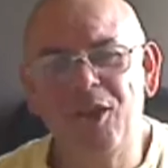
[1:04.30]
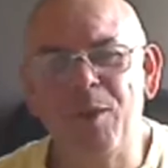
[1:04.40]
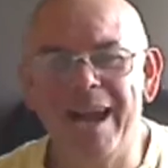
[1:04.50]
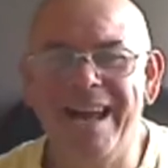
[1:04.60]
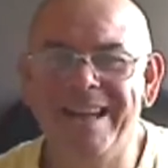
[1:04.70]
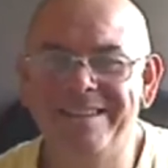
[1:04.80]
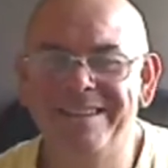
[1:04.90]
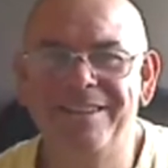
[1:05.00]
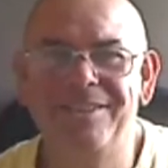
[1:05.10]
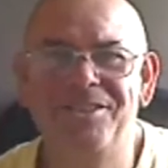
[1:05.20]
too hard.
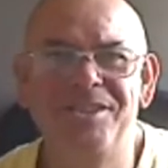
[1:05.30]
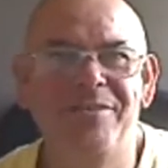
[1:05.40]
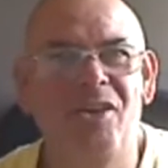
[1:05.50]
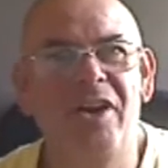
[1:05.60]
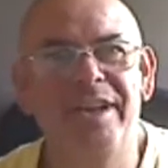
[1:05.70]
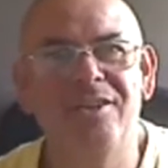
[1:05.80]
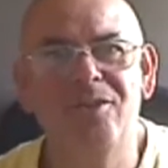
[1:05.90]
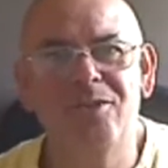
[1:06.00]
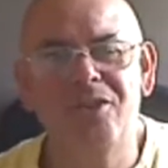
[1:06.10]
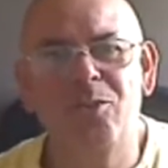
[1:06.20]
Just avoid it.
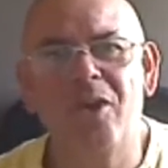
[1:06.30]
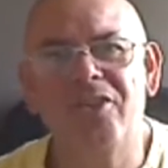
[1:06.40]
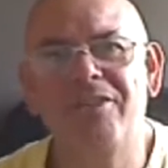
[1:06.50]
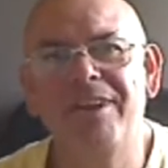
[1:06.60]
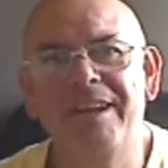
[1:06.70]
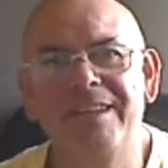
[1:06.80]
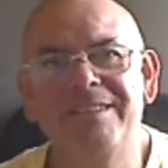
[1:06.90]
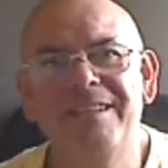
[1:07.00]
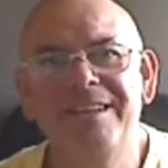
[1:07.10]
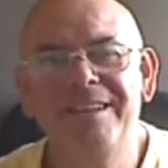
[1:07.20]
Just watch the
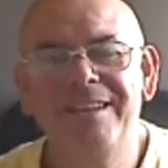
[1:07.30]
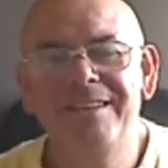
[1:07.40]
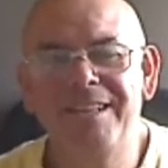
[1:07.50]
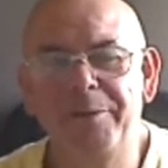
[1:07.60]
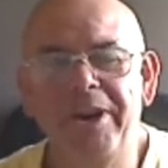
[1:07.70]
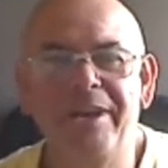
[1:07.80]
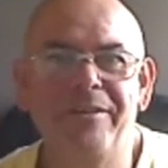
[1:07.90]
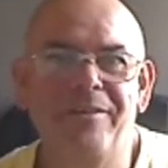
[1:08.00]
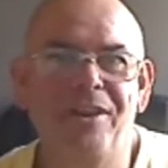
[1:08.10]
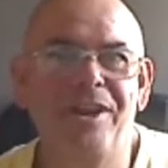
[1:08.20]
race, see what you
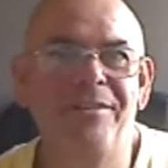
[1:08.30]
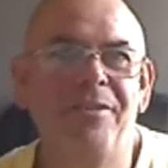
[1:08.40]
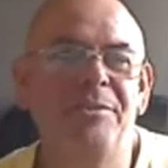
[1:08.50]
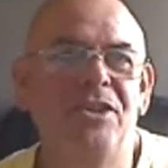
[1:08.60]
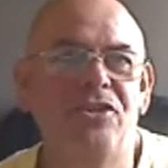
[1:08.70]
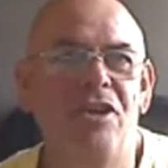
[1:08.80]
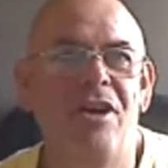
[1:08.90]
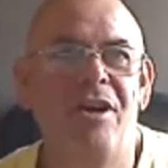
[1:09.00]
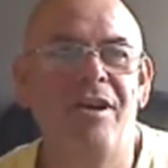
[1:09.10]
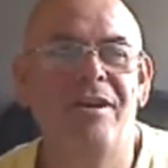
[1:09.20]
can learn from the
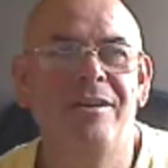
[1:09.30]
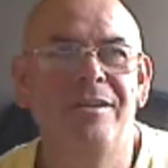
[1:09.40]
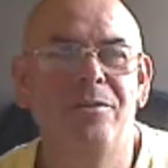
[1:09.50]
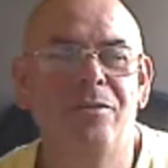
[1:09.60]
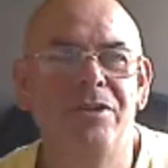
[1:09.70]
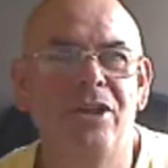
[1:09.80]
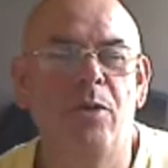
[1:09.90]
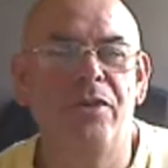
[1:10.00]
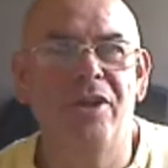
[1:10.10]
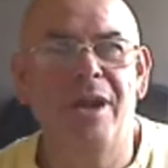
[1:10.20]
draw.
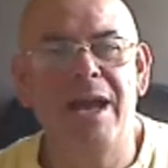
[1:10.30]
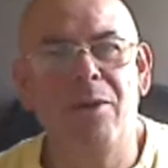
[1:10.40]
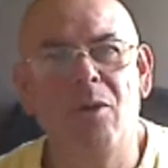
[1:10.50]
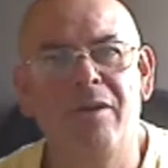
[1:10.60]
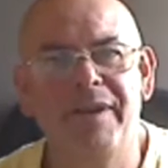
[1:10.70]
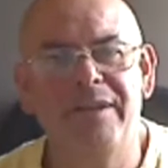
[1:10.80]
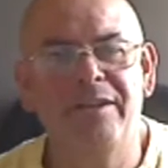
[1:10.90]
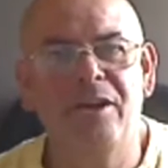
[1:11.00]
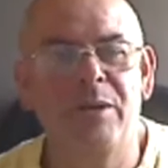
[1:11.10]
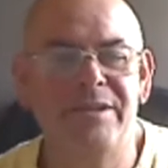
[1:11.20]
What effect
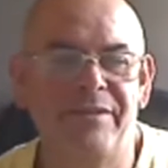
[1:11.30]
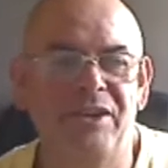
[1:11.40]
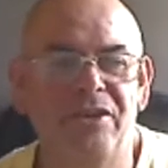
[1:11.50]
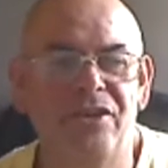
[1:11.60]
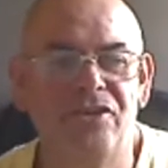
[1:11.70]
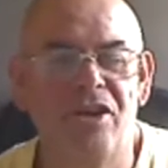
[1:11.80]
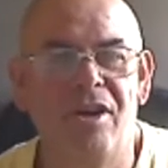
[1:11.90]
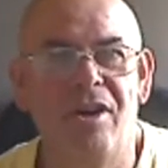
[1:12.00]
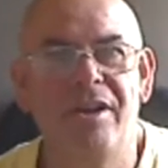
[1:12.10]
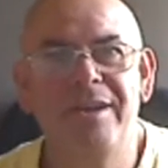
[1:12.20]
the going's having on the
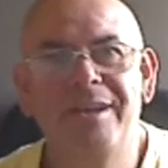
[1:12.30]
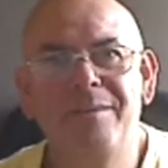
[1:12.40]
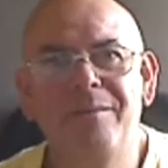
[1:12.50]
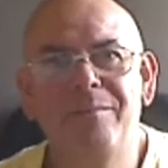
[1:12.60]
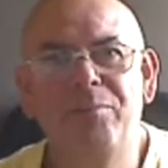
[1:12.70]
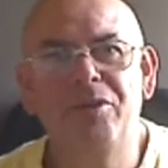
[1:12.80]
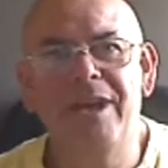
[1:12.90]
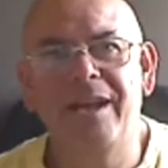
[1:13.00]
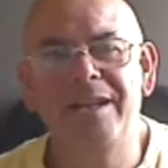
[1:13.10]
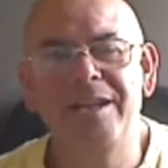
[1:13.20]
draw. Put
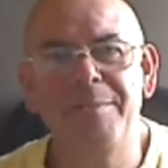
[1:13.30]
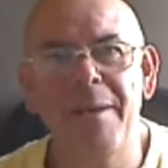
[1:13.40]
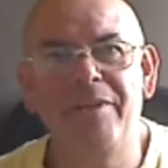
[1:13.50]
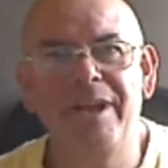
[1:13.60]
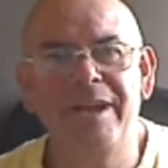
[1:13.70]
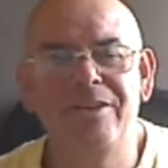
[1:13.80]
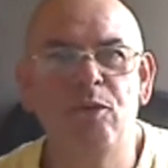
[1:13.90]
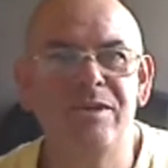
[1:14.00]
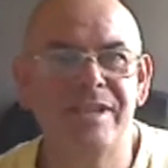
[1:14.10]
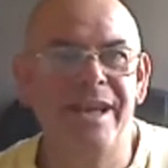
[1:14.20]
that in your memory and
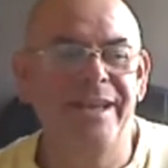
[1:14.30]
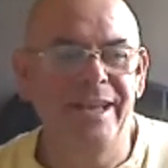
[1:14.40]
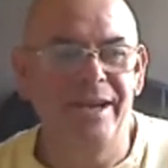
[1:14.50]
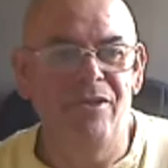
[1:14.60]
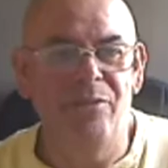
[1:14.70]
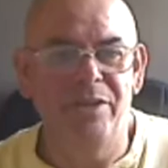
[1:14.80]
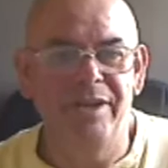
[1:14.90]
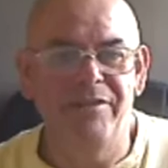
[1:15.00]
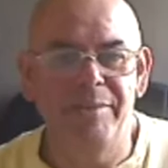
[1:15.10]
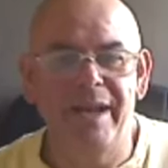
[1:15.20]
use that later on when
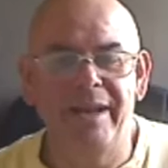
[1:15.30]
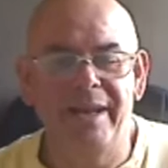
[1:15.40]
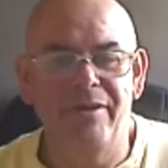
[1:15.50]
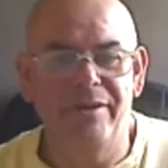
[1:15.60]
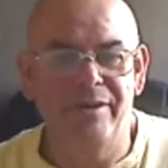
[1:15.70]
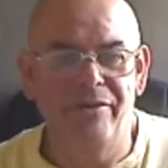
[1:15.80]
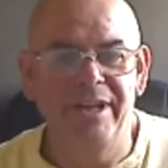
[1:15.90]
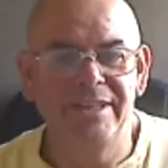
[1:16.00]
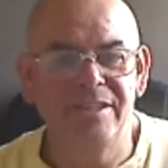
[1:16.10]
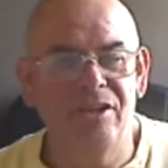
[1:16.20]
you're having a bet later on and
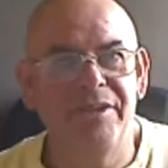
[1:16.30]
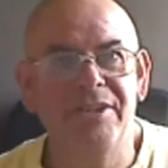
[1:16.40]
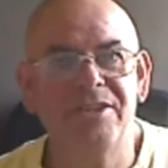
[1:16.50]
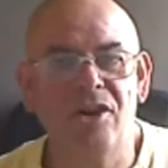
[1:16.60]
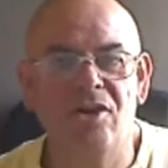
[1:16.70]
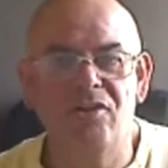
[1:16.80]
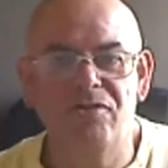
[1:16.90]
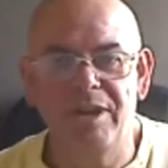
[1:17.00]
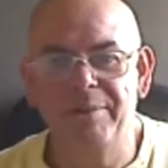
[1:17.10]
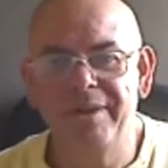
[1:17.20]
races over this sort of
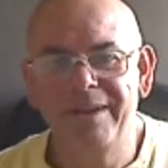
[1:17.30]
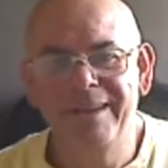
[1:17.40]
trip.